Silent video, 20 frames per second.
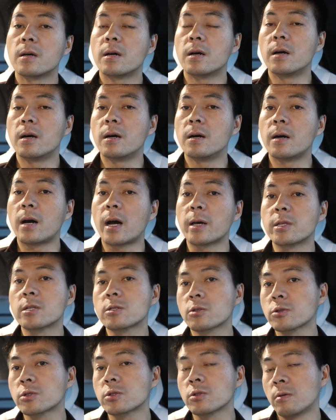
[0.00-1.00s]
And
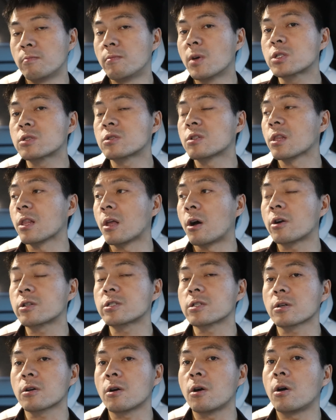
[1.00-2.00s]
it's also a much
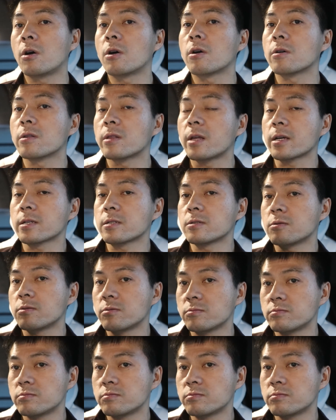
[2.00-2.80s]
larger car, like,